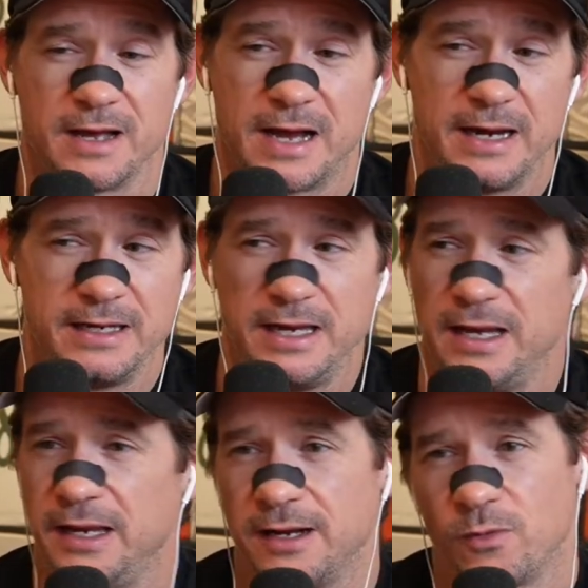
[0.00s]
I
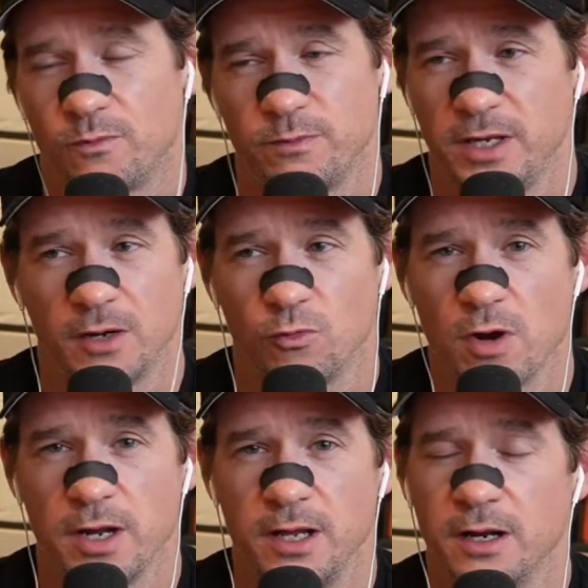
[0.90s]
can't get a
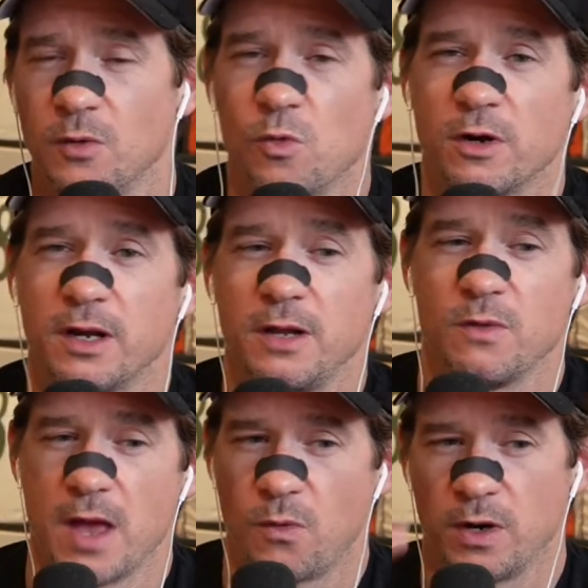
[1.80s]
run in and a workout in
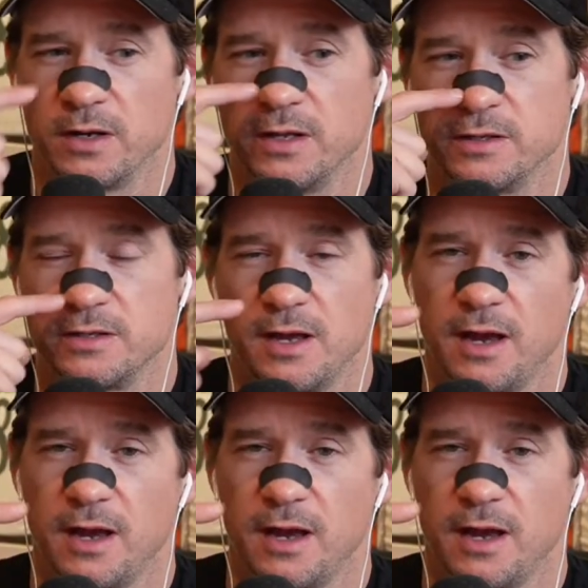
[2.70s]
without wearing this.